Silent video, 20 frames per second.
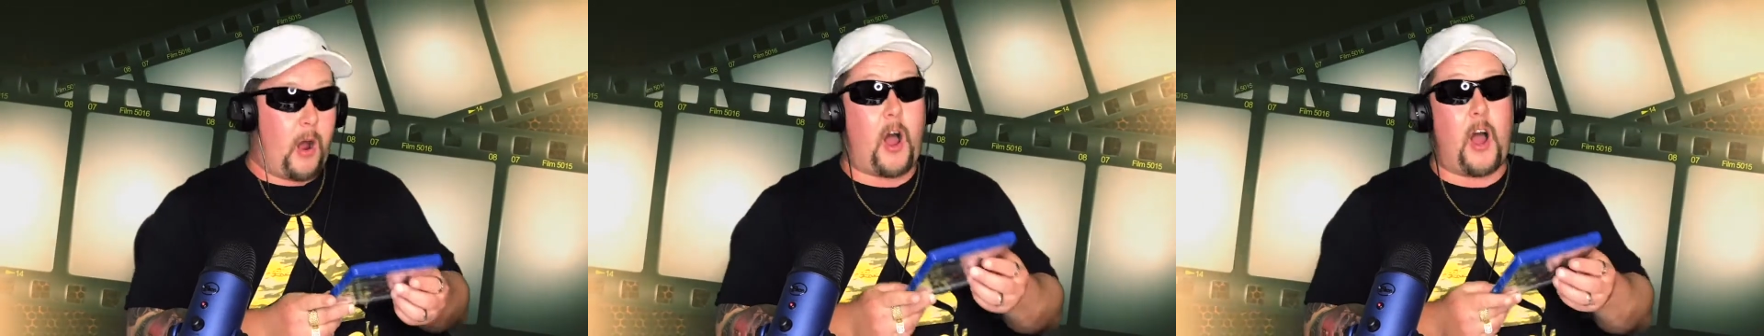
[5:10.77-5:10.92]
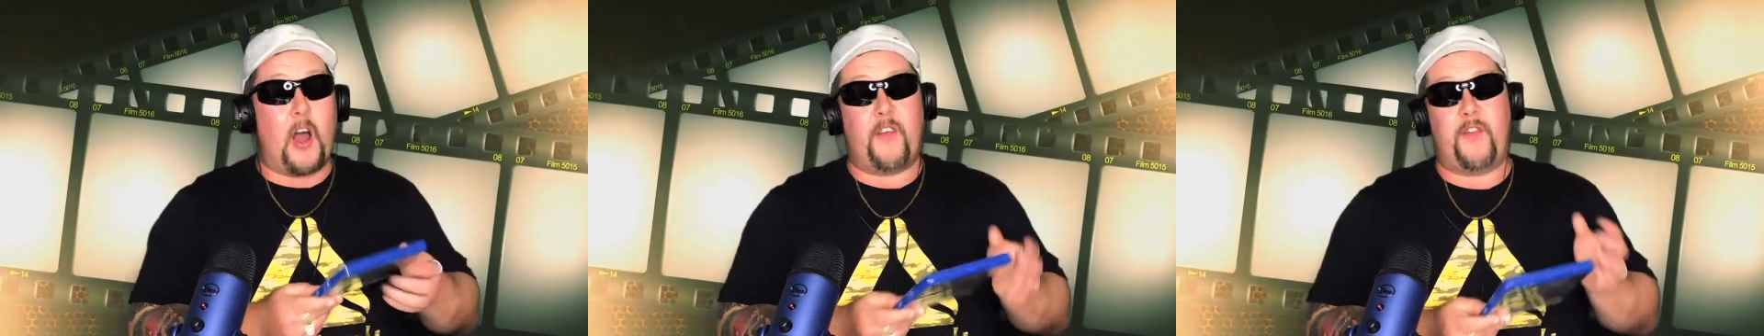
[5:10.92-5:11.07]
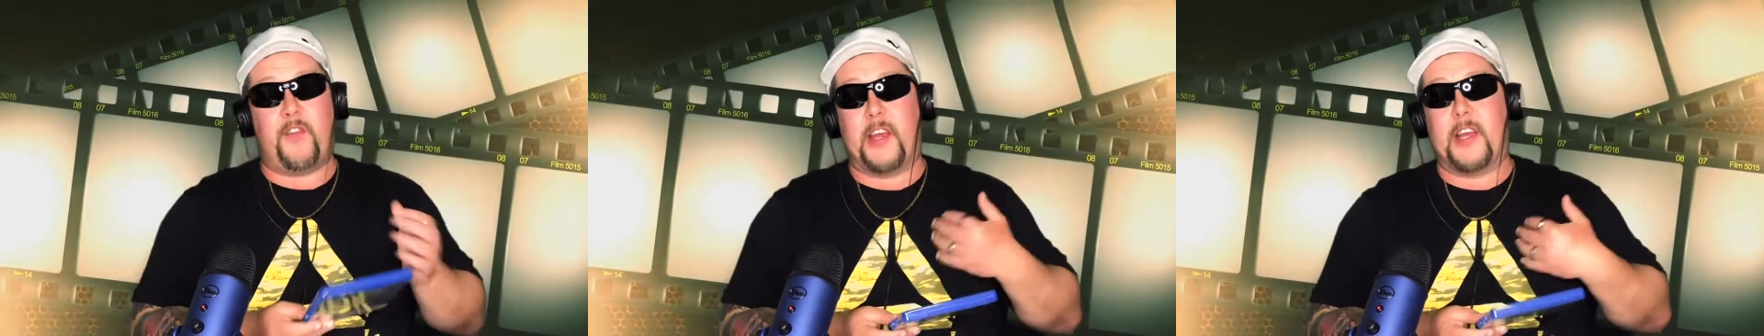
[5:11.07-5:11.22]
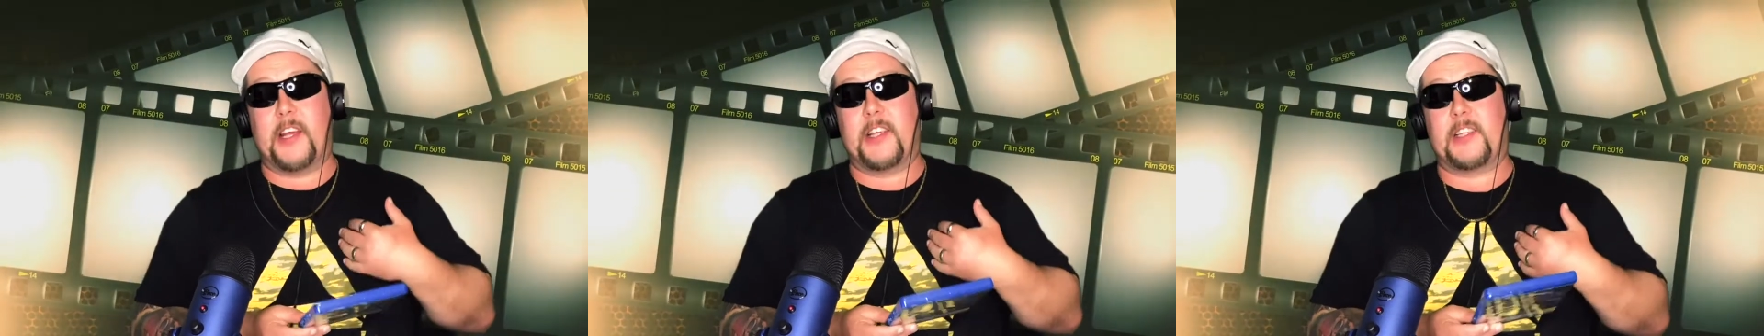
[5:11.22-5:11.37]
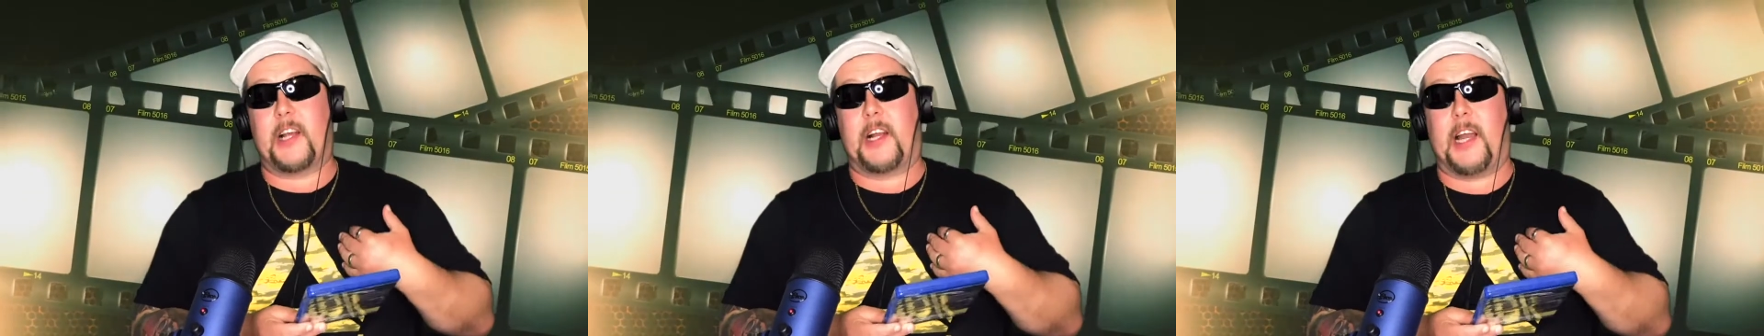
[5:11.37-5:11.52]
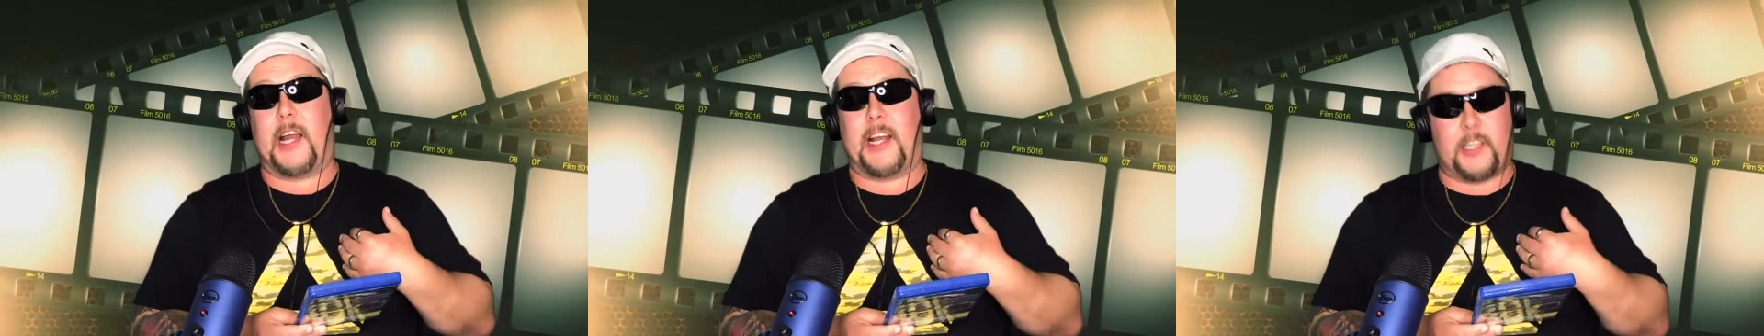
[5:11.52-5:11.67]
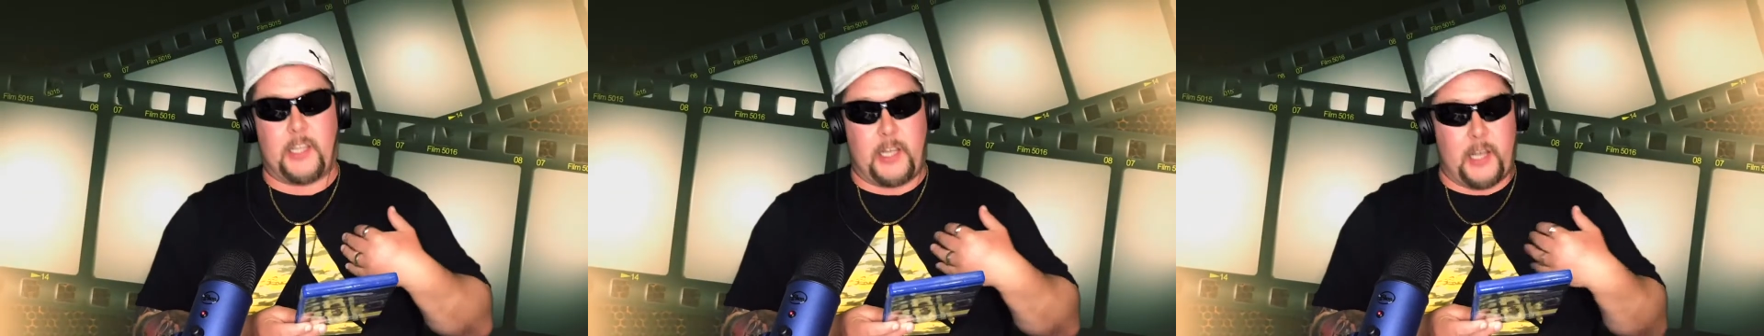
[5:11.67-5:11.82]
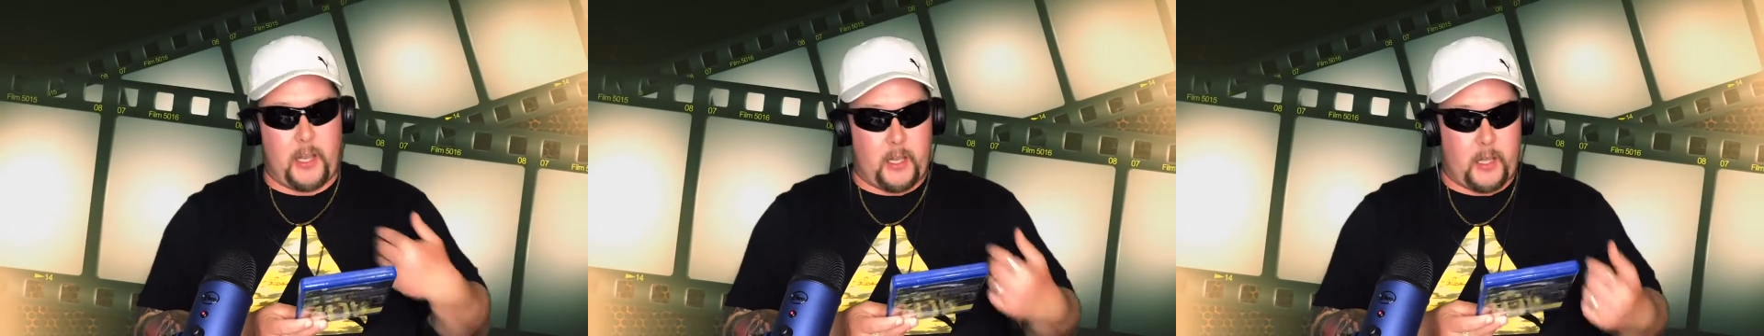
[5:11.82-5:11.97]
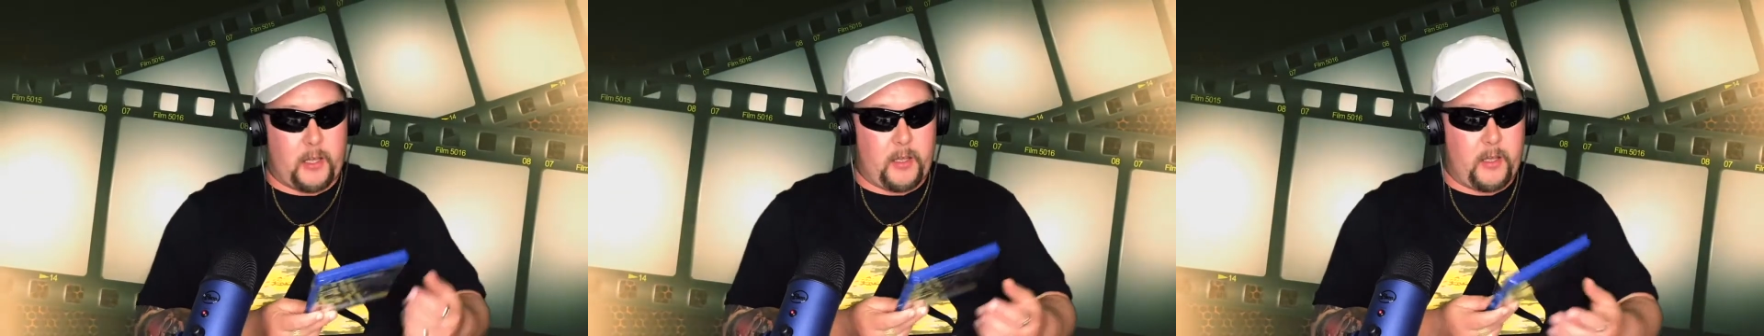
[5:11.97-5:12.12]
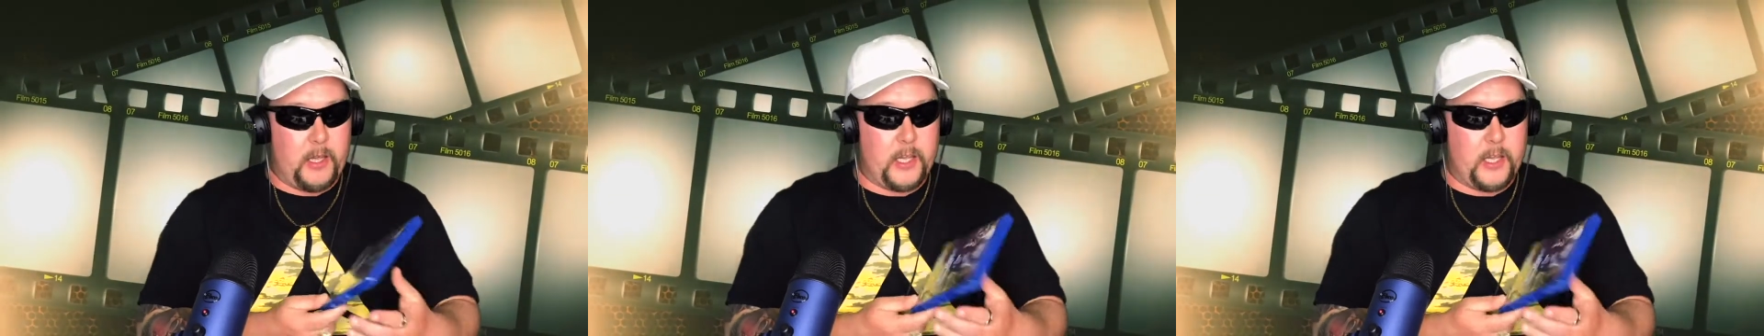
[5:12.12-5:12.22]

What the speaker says: I think it's a classic.